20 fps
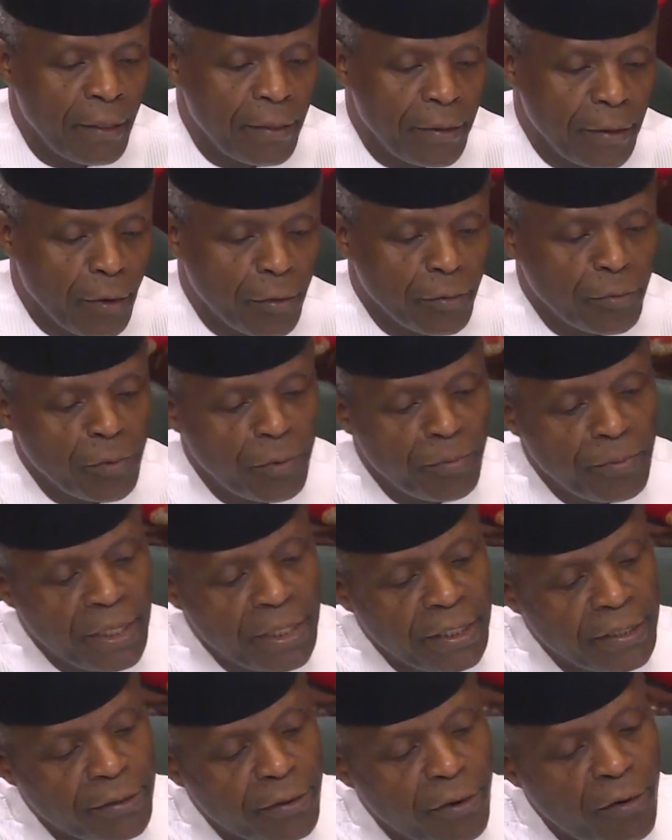the Honorable
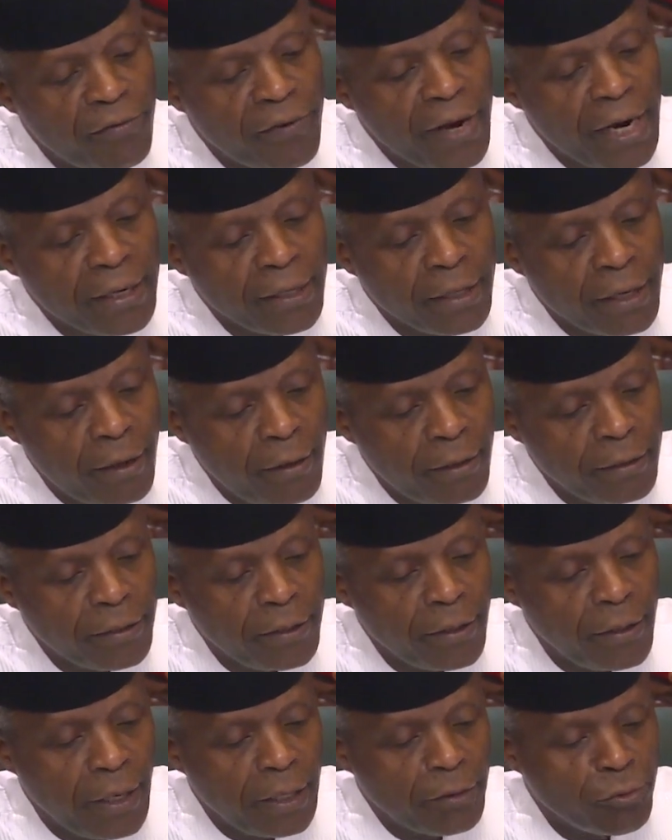Minister of
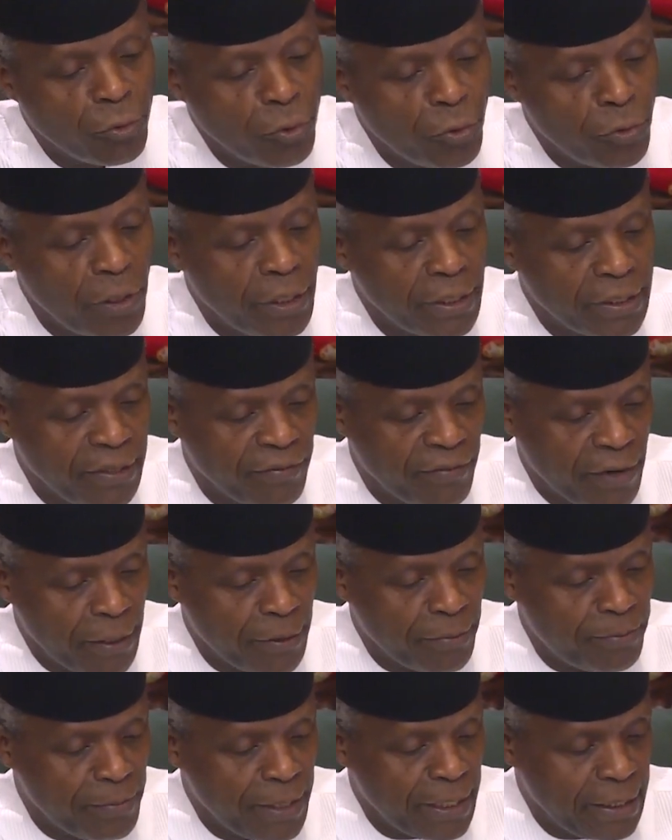Agriculture and Rural
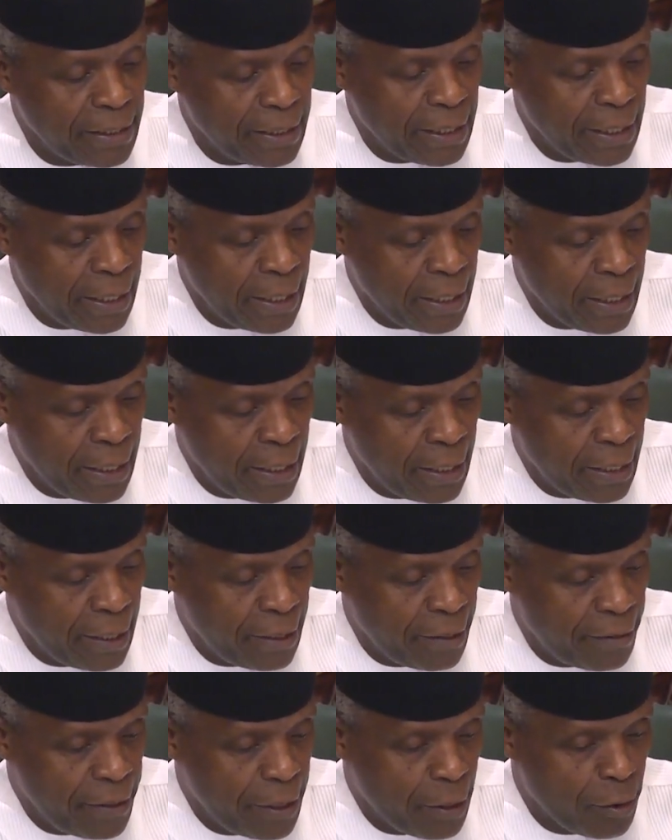Development,
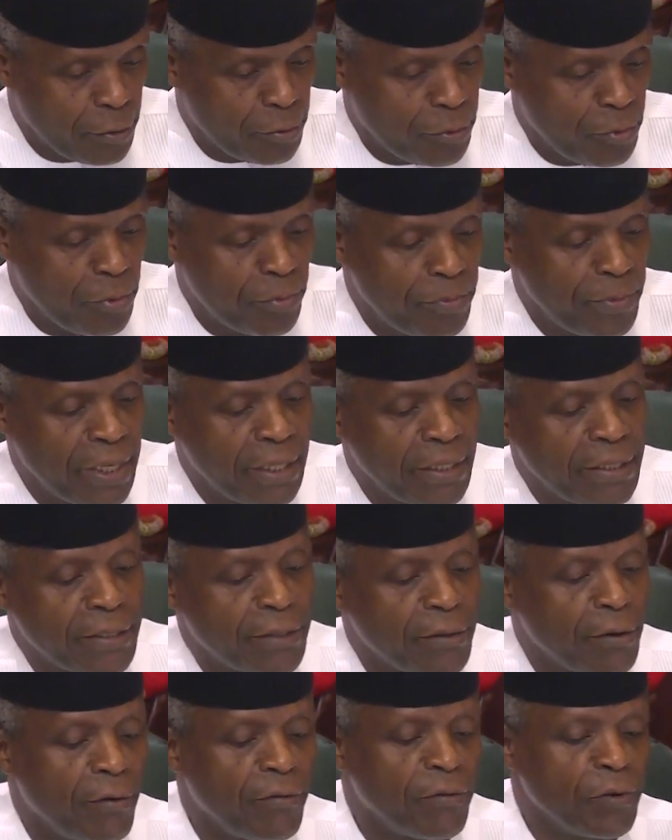the Honorable
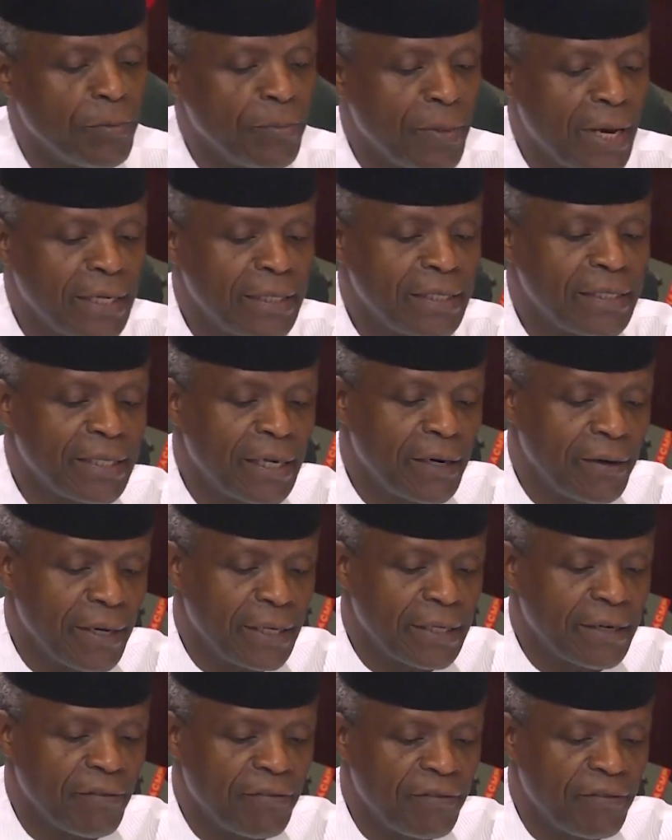Minister of Humanitarian